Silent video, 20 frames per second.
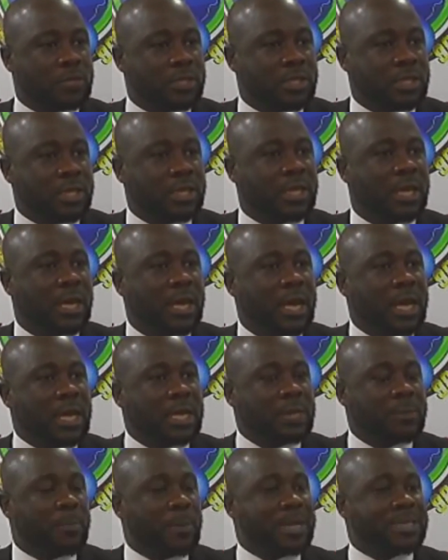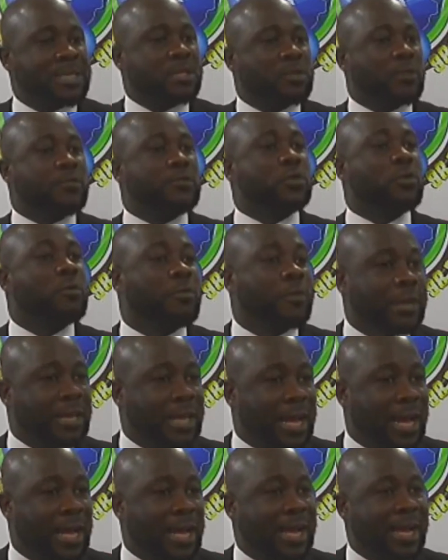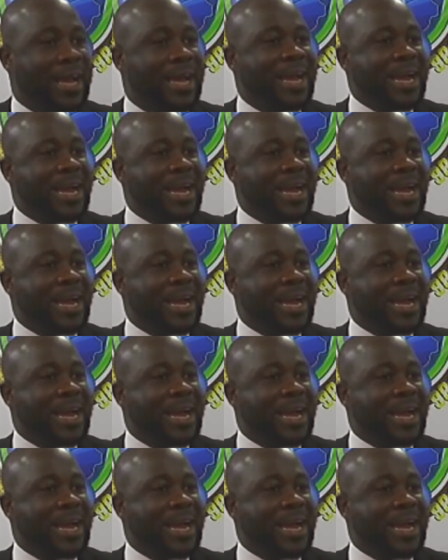see the president of Slovenia,